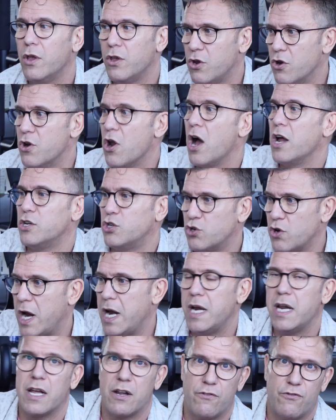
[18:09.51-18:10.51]
you're not
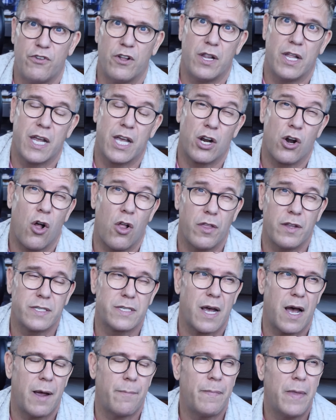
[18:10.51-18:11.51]
draining and filling it all the
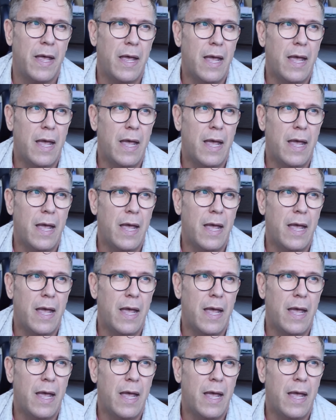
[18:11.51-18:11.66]
time.